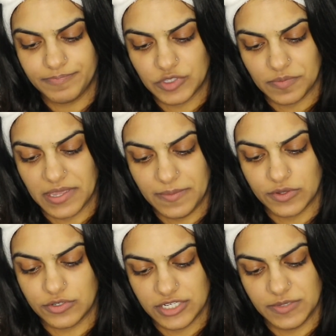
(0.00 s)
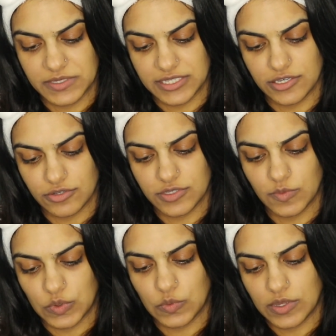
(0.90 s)
So maybe on deeper skin tones it
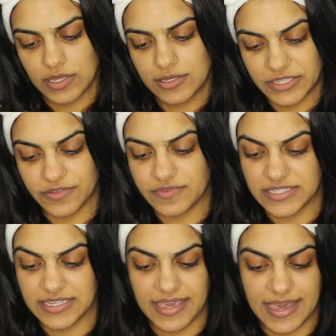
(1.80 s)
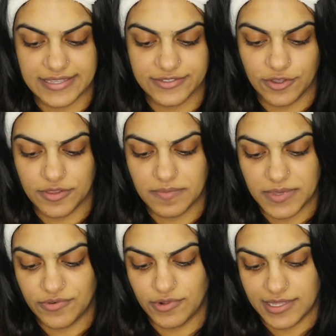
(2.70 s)
wouldn't work, because obviously it has got
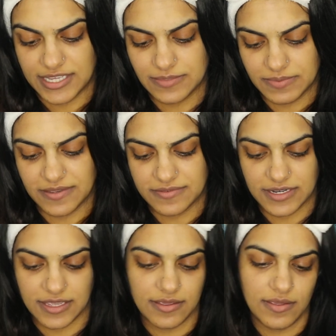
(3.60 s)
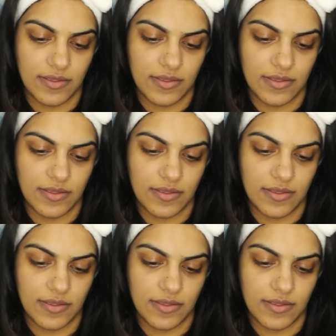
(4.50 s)
mineral SPFs in it.